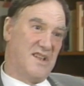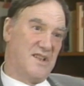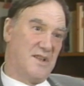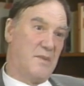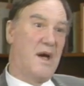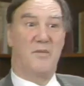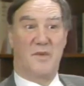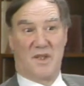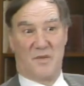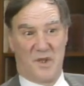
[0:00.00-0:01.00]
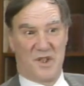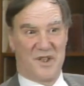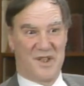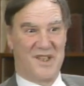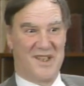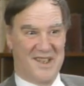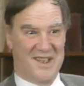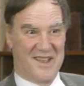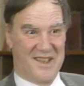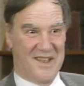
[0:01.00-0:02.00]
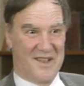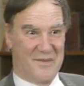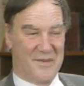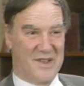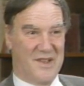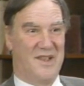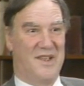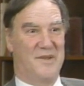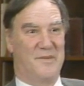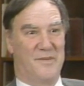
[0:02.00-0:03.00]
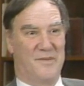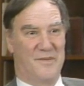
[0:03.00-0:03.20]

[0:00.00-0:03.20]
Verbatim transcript: the Palme Commission, by the late